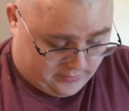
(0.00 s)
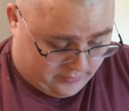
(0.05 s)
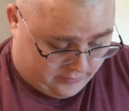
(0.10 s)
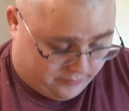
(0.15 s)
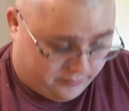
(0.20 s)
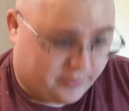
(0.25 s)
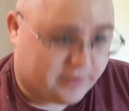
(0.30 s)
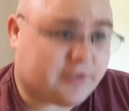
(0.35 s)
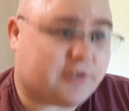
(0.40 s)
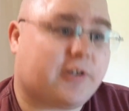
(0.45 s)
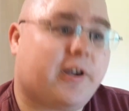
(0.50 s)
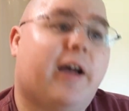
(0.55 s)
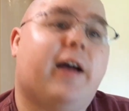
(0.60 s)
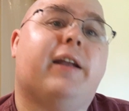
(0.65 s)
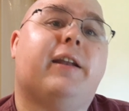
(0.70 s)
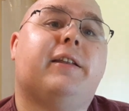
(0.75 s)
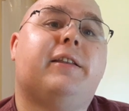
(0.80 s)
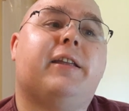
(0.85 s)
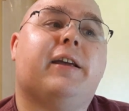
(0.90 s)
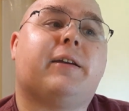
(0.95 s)
which
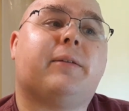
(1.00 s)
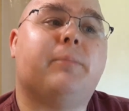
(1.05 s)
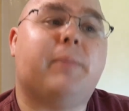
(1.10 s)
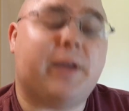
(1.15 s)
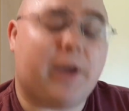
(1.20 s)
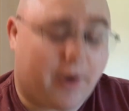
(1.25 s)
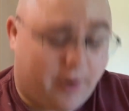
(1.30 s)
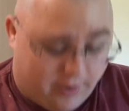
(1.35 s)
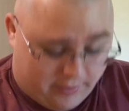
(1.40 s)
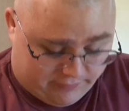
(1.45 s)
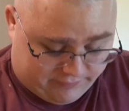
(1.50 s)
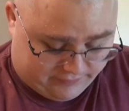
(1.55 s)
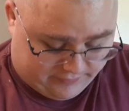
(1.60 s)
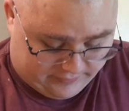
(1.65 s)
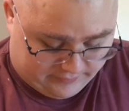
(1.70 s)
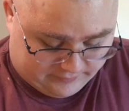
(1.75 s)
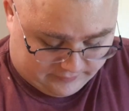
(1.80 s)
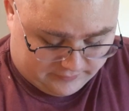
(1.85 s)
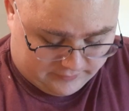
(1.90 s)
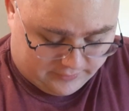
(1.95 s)
kind of ticked me off
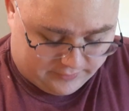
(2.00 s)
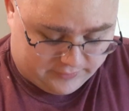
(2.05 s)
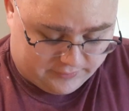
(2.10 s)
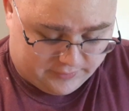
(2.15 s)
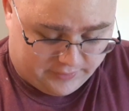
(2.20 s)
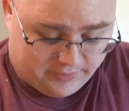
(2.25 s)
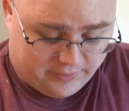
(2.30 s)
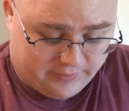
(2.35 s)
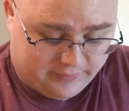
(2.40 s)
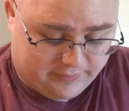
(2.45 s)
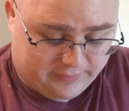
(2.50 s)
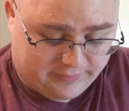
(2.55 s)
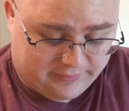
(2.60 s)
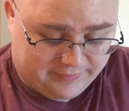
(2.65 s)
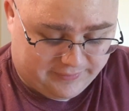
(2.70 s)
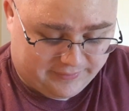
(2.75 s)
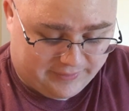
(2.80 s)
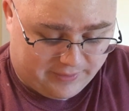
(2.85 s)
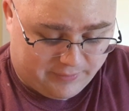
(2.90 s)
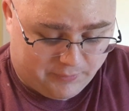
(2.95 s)
because I
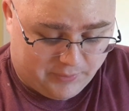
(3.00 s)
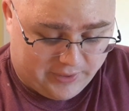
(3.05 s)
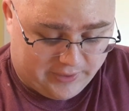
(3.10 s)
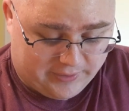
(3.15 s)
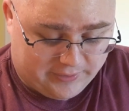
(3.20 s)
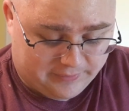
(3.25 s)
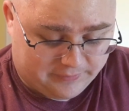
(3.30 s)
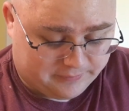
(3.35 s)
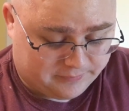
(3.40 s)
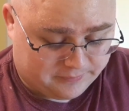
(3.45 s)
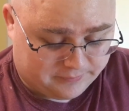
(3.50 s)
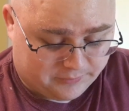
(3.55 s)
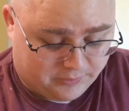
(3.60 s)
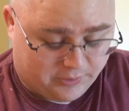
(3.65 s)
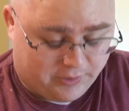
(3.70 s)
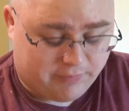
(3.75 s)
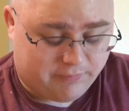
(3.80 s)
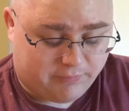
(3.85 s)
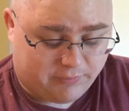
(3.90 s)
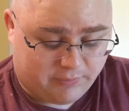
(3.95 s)
went in
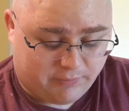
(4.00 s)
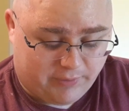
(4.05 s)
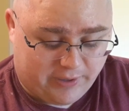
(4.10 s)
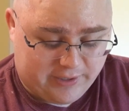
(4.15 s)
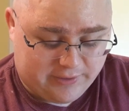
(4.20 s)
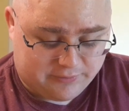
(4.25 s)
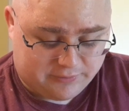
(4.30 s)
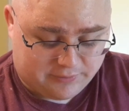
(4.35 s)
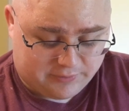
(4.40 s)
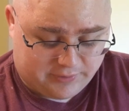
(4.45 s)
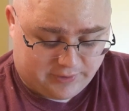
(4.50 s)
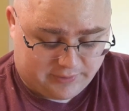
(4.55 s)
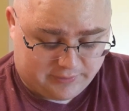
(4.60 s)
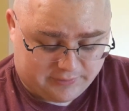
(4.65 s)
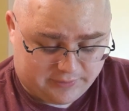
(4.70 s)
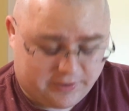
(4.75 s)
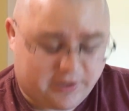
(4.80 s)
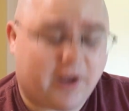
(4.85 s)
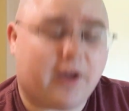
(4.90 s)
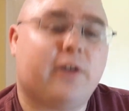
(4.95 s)
looking for razors and I
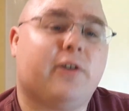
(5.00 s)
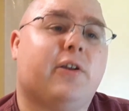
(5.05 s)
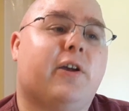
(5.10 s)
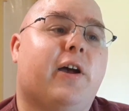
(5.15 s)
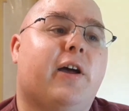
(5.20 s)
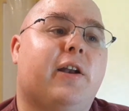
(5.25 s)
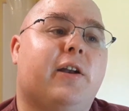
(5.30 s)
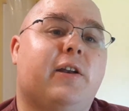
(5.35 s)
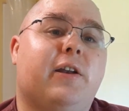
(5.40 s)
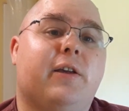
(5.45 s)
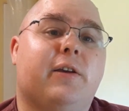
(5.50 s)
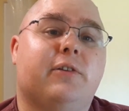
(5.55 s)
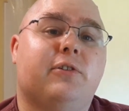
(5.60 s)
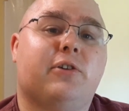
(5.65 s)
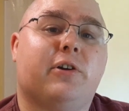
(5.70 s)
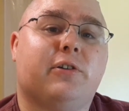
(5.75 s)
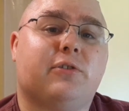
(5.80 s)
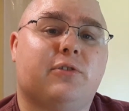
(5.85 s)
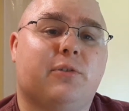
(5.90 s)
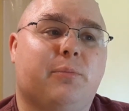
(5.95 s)
said, "Oh, you got any
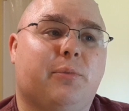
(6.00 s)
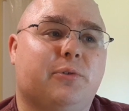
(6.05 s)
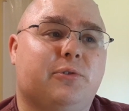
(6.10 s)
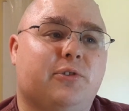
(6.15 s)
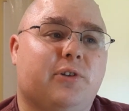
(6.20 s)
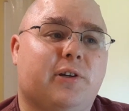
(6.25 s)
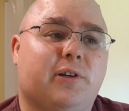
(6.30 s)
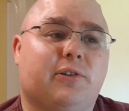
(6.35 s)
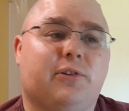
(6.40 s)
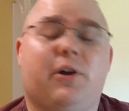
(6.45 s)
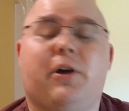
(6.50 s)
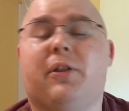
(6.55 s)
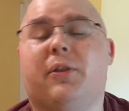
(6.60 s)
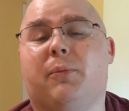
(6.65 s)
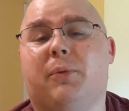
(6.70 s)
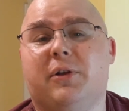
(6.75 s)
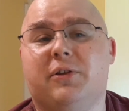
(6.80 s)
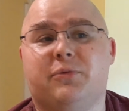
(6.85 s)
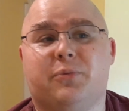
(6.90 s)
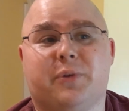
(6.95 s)
adjustable Schicks?" "Oh, the
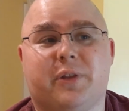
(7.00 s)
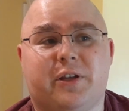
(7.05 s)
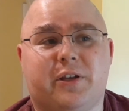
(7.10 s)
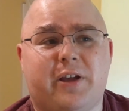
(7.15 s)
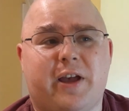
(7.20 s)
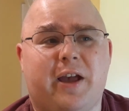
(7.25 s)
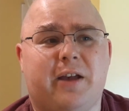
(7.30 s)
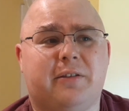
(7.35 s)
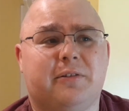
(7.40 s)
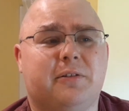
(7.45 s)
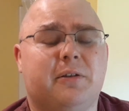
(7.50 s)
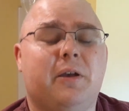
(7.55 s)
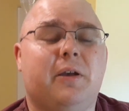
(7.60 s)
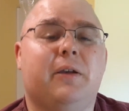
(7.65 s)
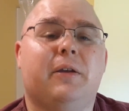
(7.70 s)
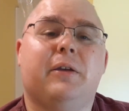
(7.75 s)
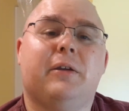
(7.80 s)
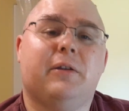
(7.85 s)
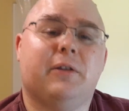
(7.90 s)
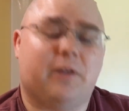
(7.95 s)
ones with the dials."
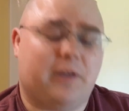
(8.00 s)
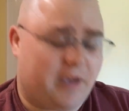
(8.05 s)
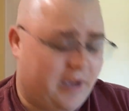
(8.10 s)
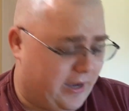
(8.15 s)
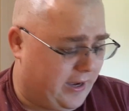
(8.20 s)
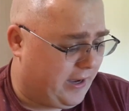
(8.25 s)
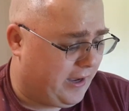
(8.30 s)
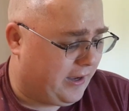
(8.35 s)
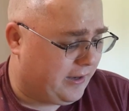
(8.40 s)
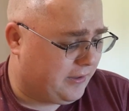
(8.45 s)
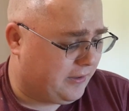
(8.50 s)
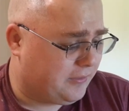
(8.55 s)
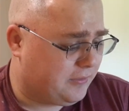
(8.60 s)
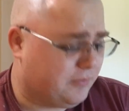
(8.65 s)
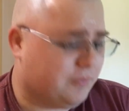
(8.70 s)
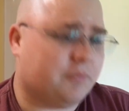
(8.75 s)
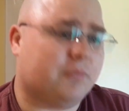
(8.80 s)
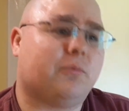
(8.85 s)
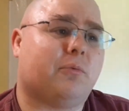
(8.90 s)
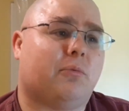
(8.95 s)
"Yeah, I
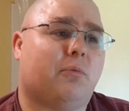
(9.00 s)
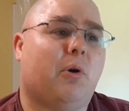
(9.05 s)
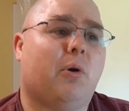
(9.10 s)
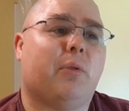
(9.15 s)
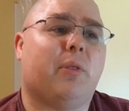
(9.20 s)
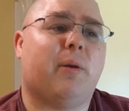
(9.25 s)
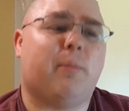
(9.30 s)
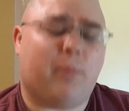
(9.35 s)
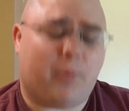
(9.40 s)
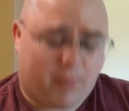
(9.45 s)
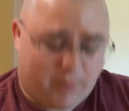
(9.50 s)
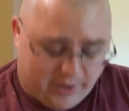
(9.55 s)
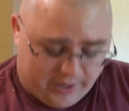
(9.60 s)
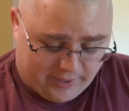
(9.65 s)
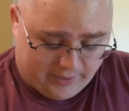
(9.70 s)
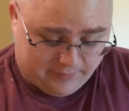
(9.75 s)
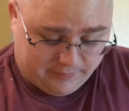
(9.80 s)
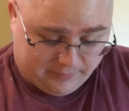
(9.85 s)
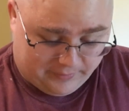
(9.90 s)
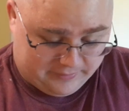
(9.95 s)
throw them
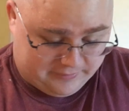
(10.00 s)
away."